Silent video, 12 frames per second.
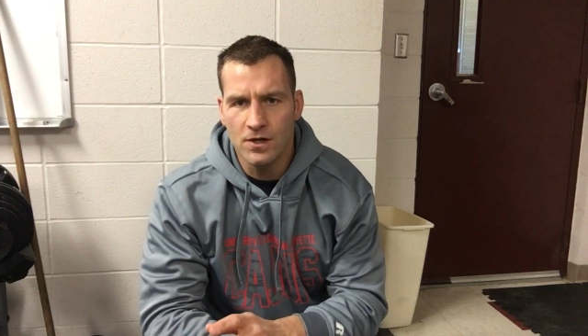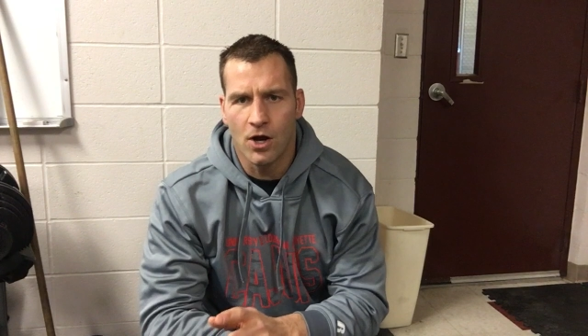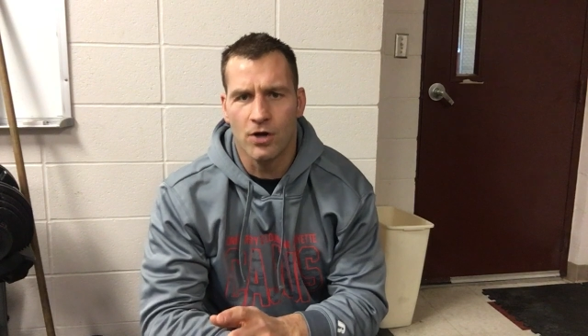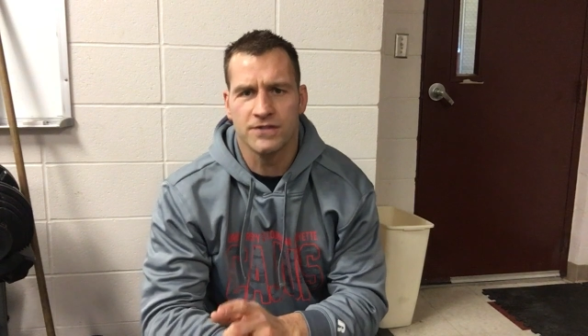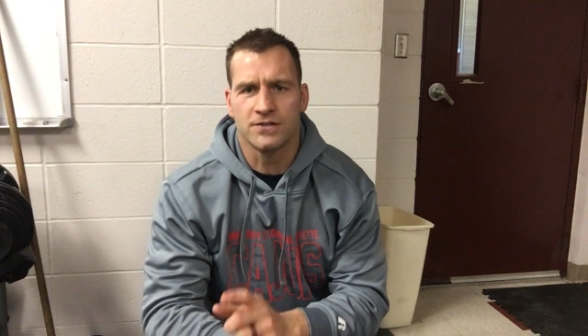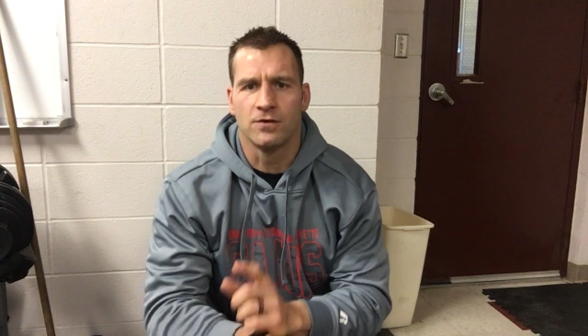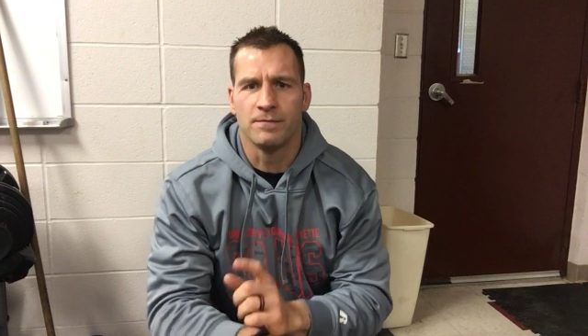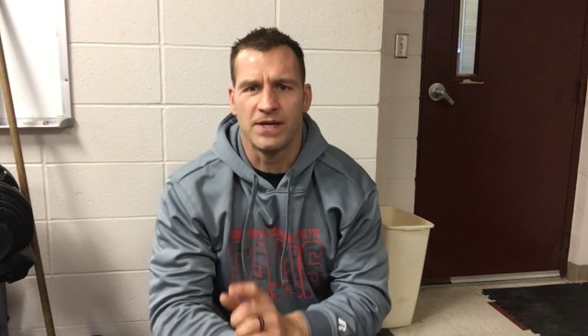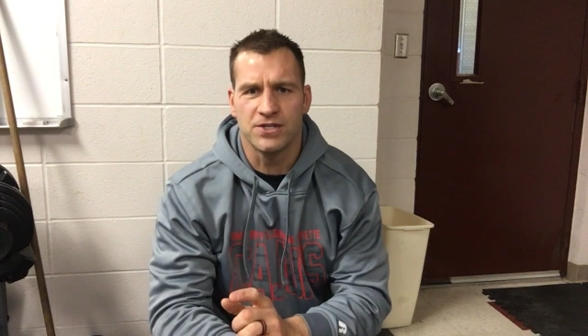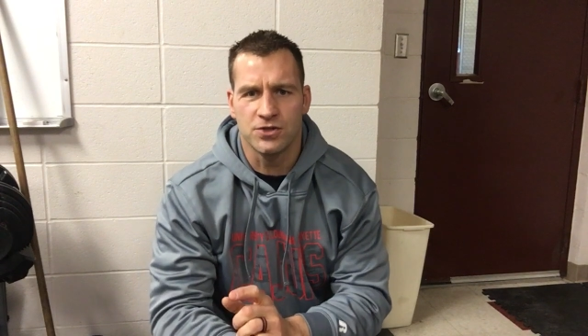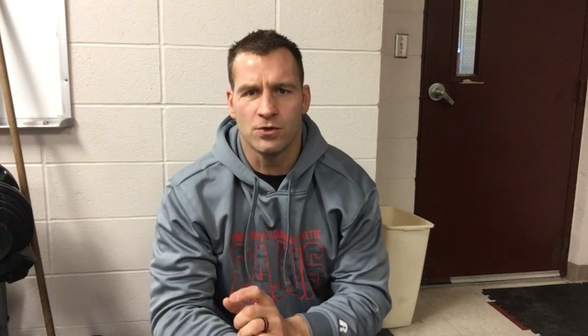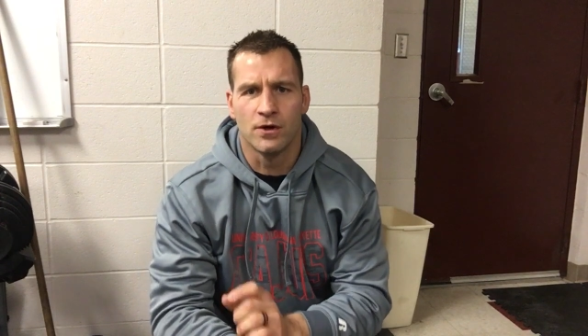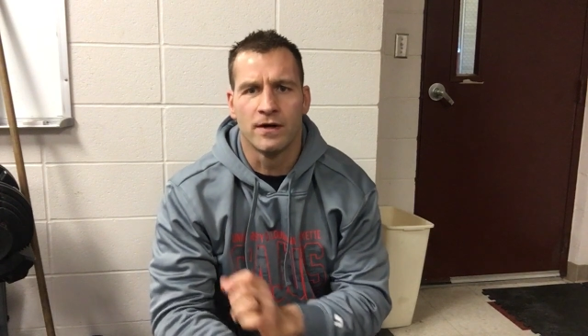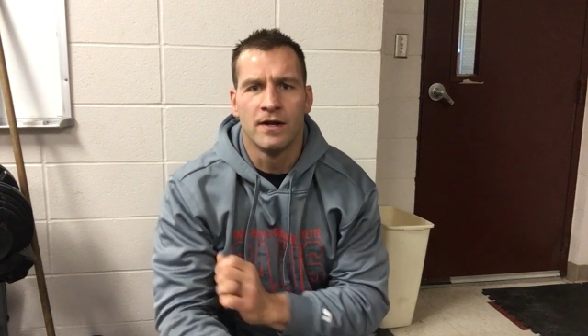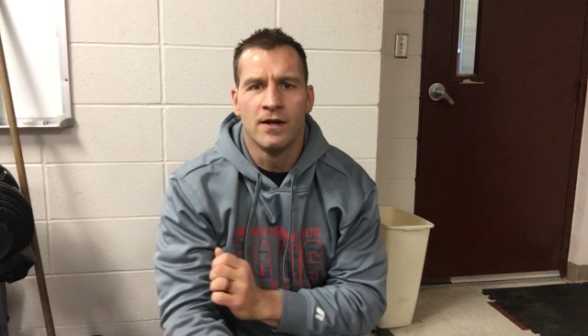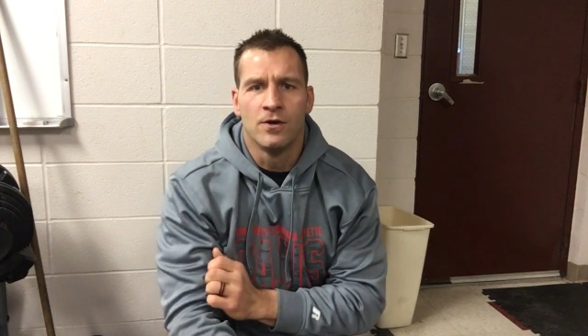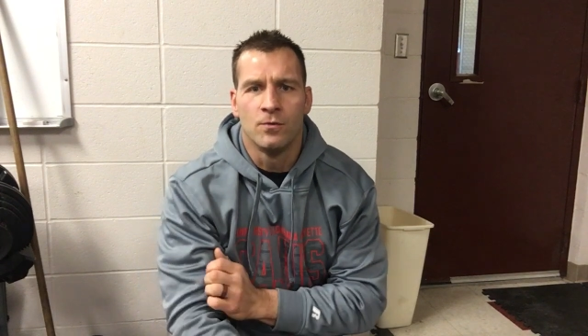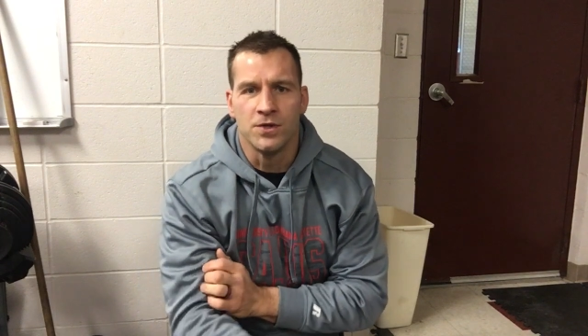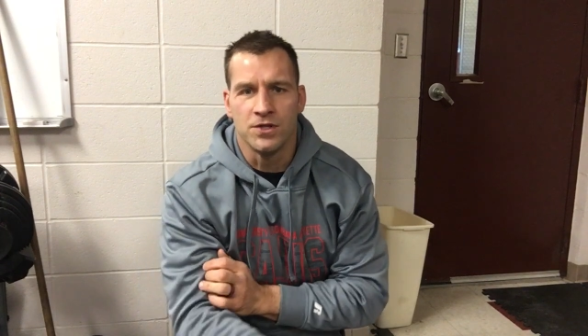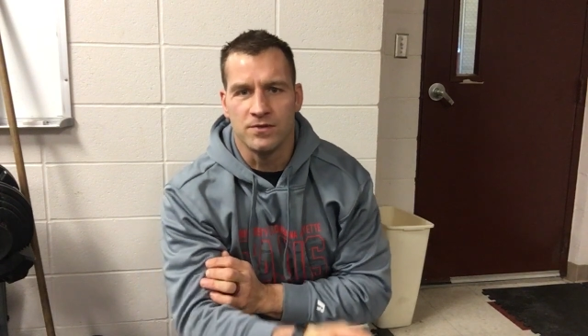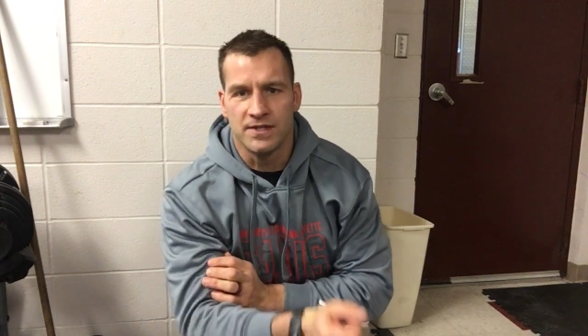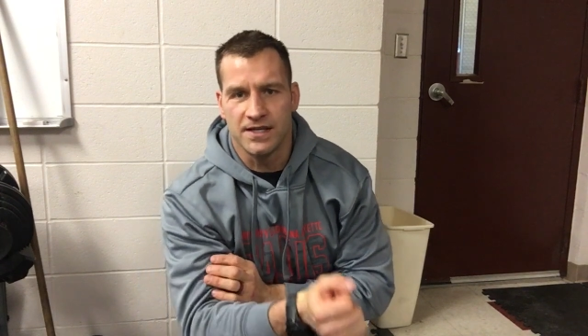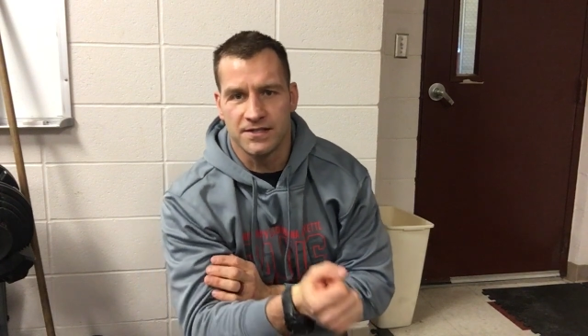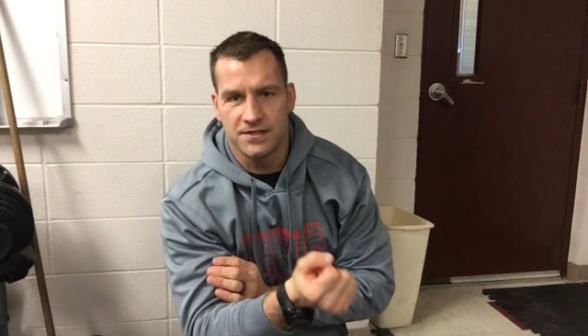Also, make sure when you
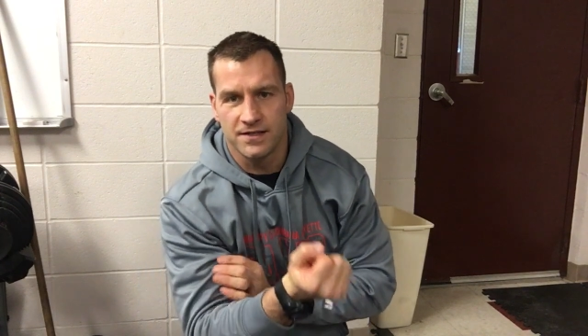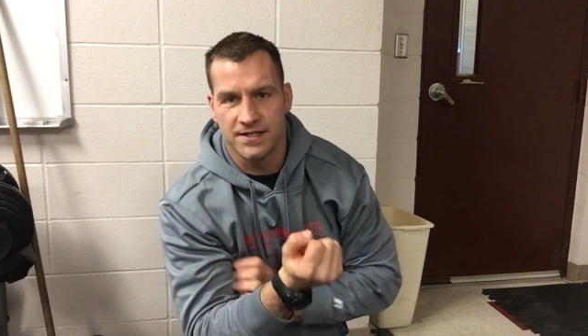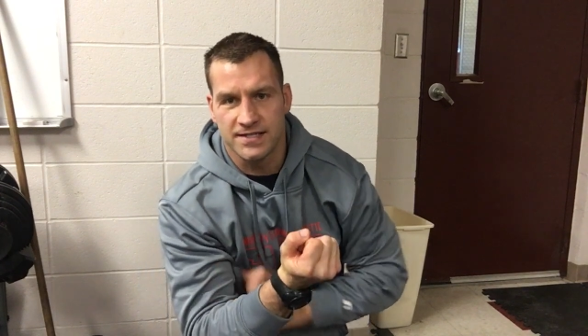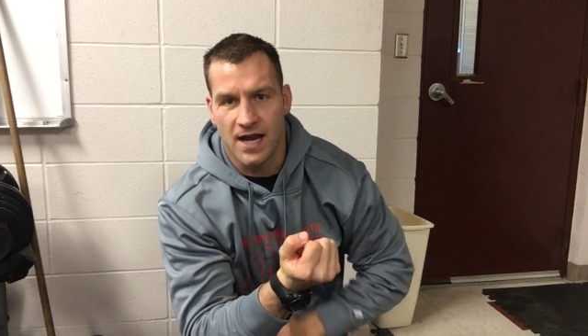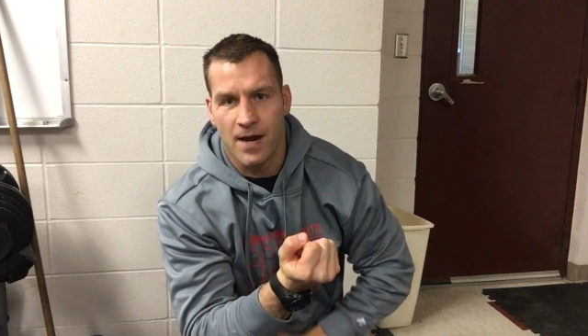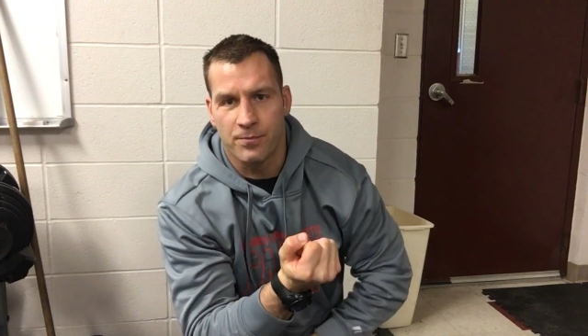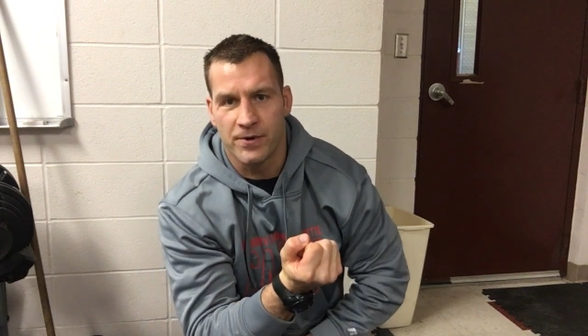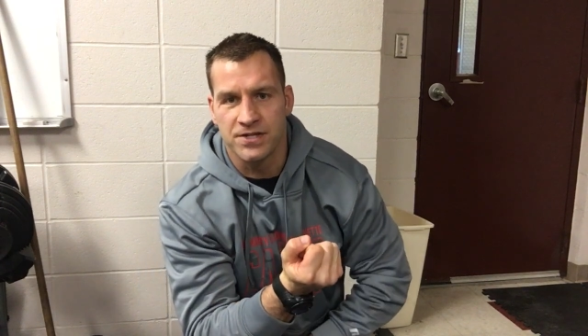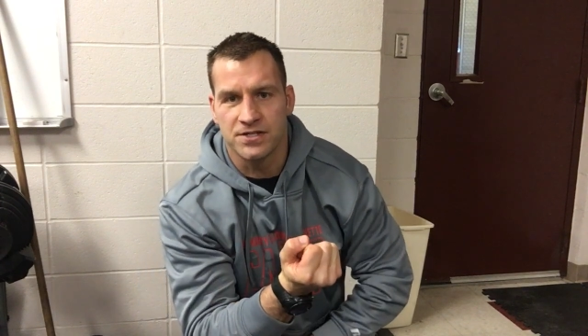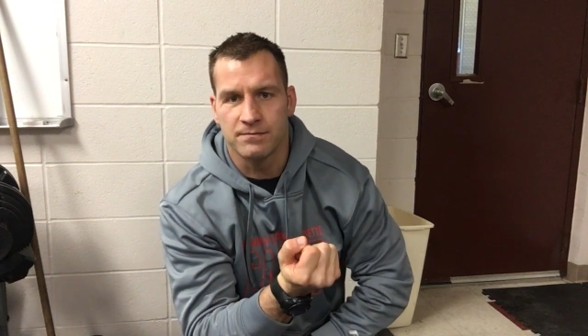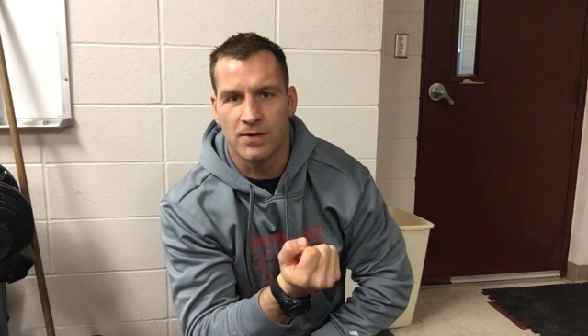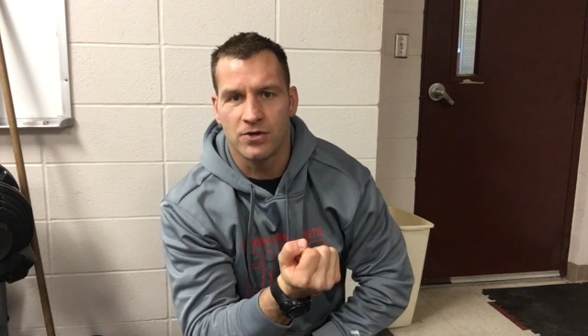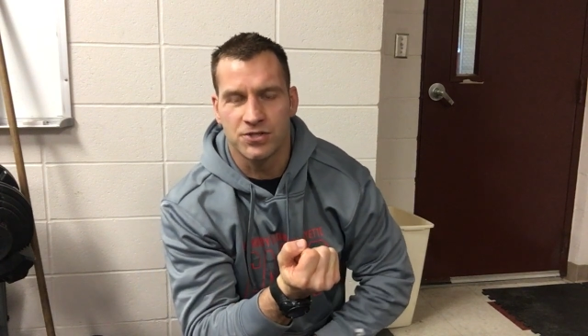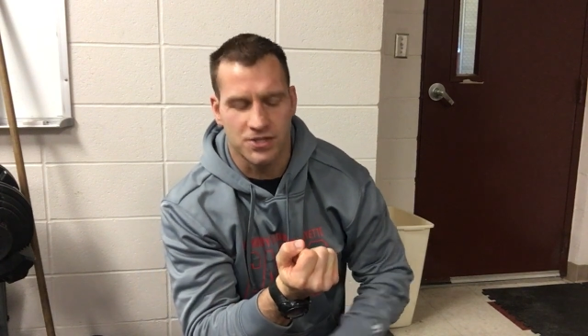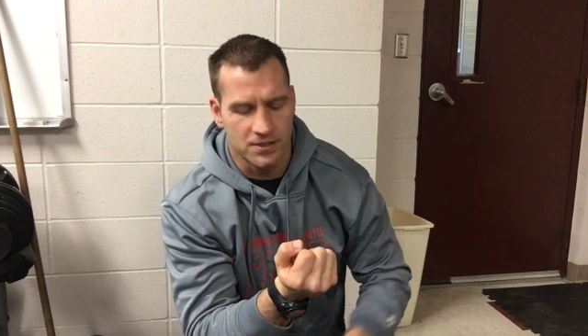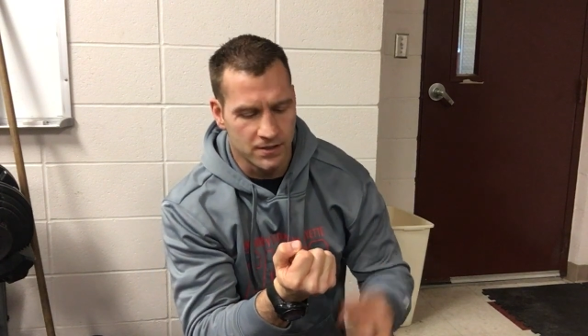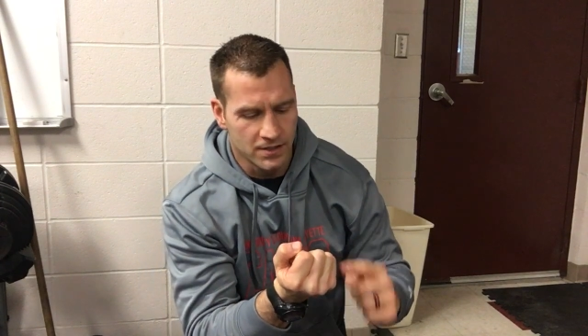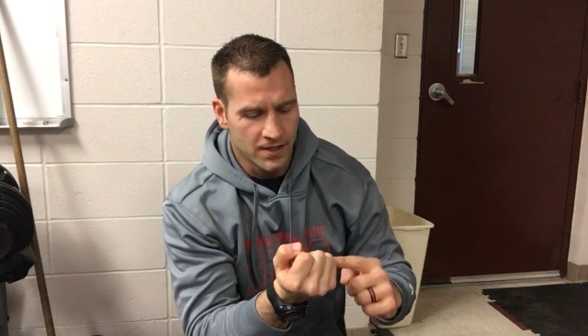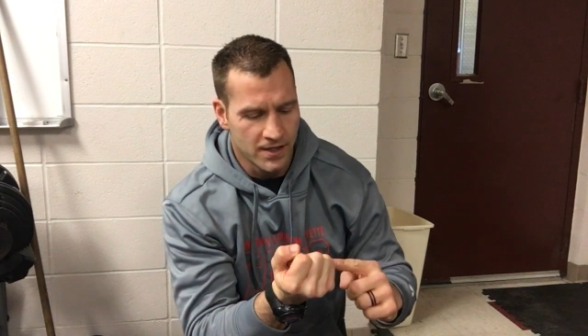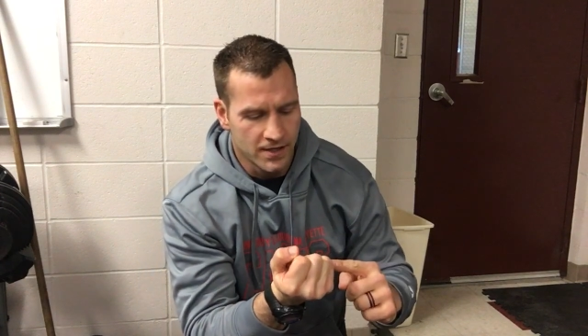get to the top range of motion